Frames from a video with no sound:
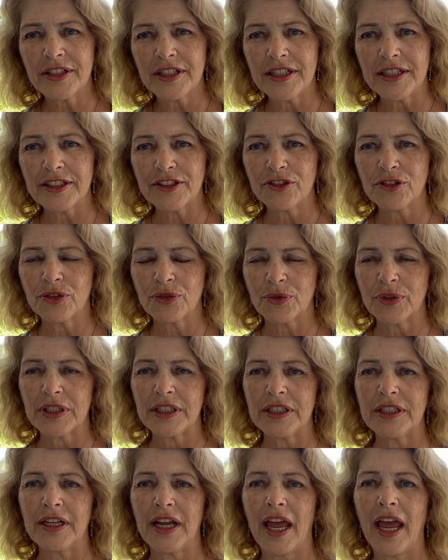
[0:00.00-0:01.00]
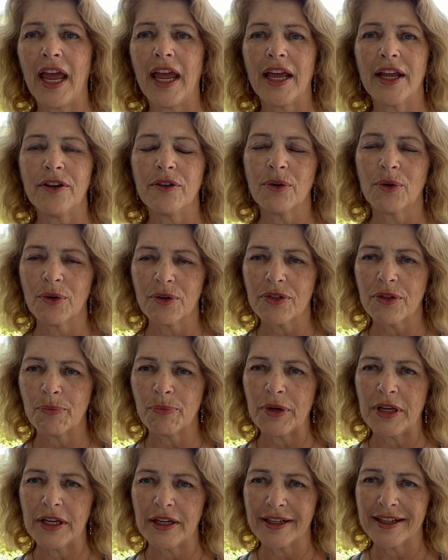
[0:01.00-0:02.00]
history and
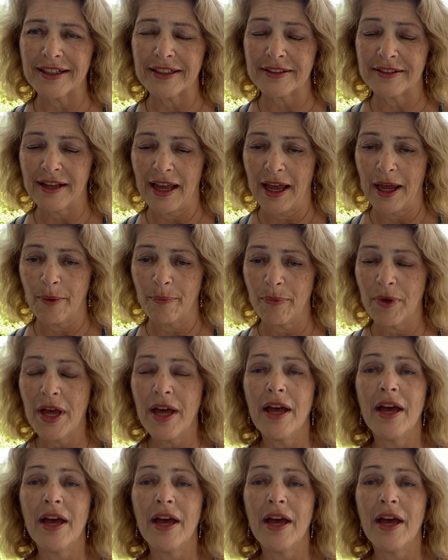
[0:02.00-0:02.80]
orthopedic exam.